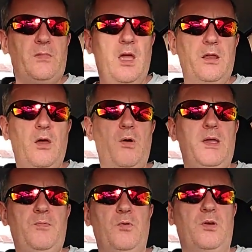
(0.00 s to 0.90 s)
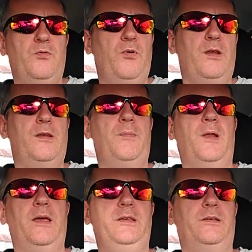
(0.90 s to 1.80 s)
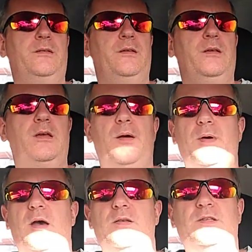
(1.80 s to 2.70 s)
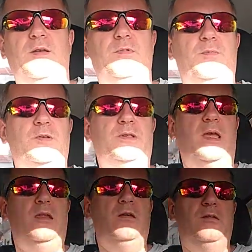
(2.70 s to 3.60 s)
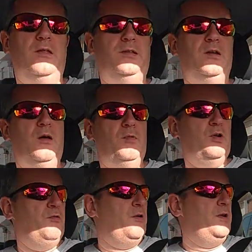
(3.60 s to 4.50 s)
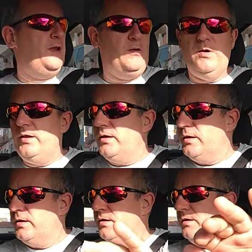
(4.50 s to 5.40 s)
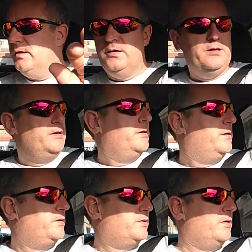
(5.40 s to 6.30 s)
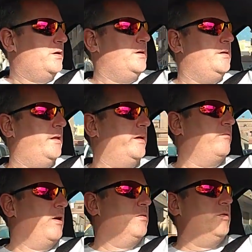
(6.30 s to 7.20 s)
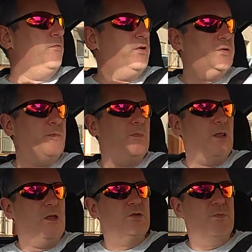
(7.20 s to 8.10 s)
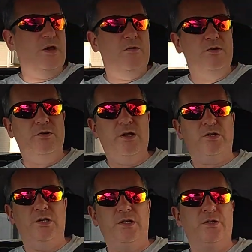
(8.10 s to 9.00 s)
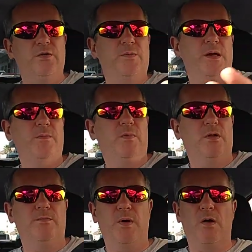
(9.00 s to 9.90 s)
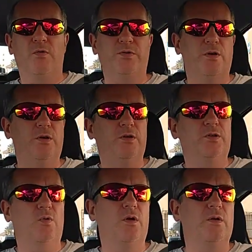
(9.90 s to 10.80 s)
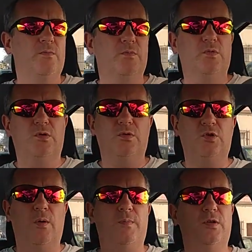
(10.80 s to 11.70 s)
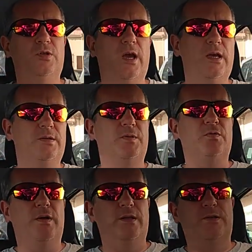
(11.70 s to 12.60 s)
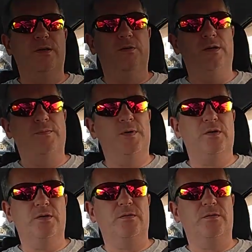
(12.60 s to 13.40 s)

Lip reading: I know April could run the place about 70% of the time on our own anyway. It's only like round the lunch period you'd actually need two people, but also you sort of chop and change between the two of you, because